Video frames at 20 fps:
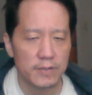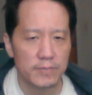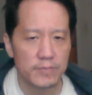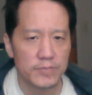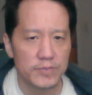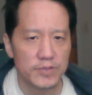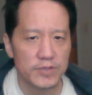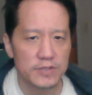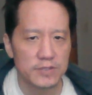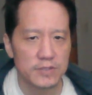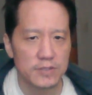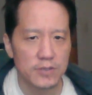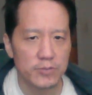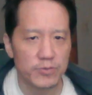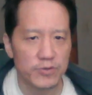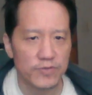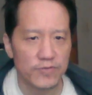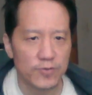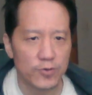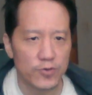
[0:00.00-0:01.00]
This could
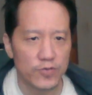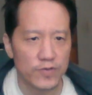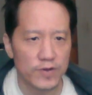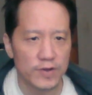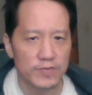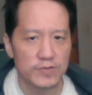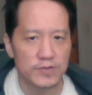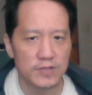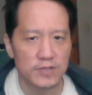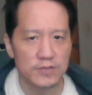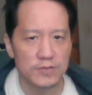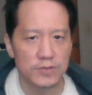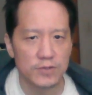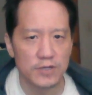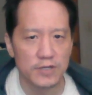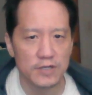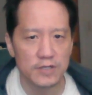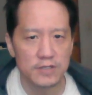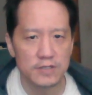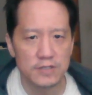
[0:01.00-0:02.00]
be 4, 5, 6, or
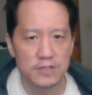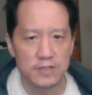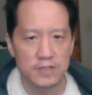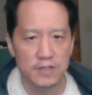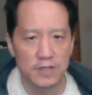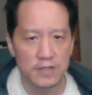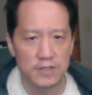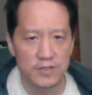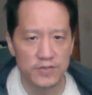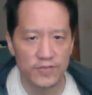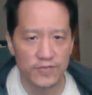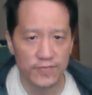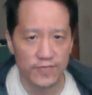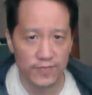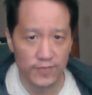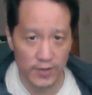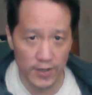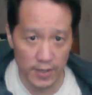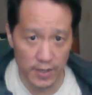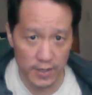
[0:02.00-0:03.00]
8. That's
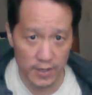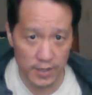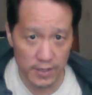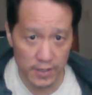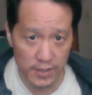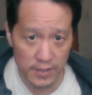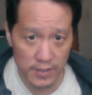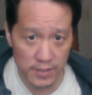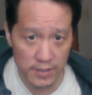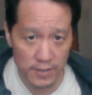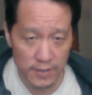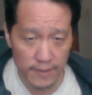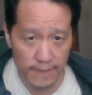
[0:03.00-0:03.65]
fine.